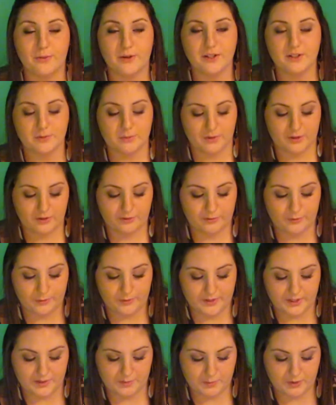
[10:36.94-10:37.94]
It works wonderful
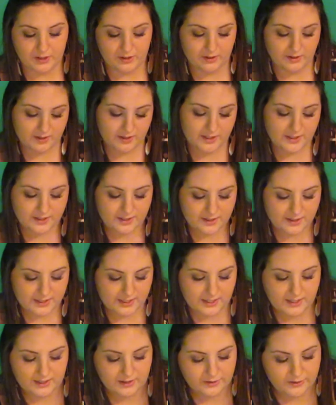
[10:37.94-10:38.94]
with this product. This is
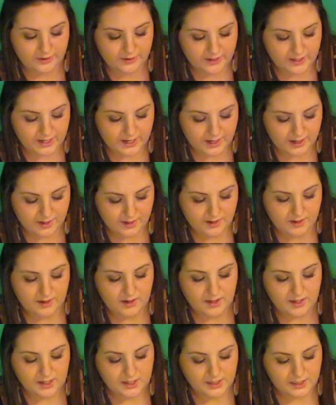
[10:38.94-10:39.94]
the Garnier
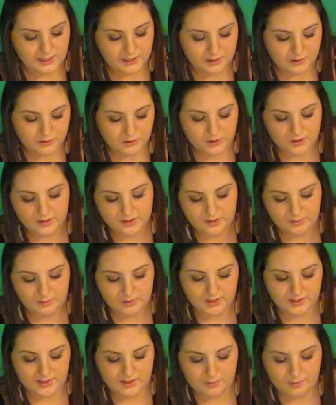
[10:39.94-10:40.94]
Deconstructed
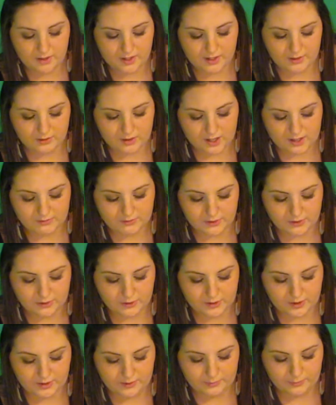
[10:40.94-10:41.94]
Pixie Play Crafting
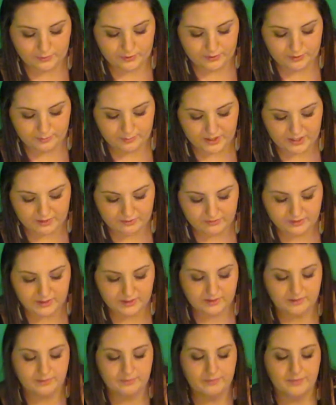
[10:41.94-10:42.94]
Cream with Black Fig.
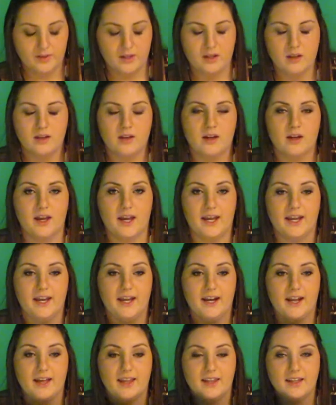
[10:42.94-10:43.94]

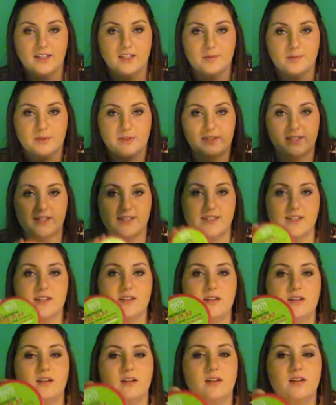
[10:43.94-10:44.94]
And I like to put this
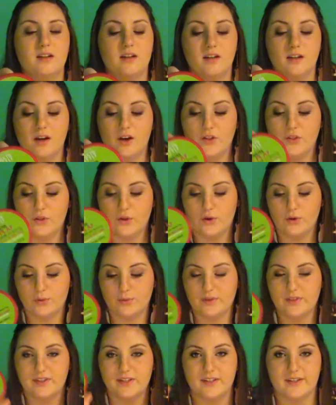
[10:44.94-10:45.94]
in along
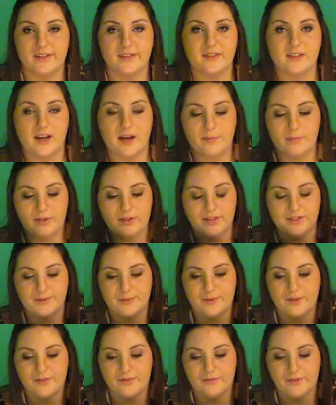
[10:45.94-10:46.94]
with this. I put this
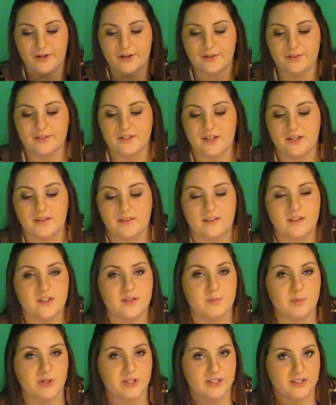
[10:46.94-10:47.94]
one in first and then
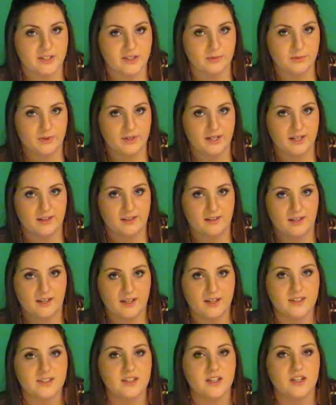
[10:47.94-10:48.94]
spritz this one in next.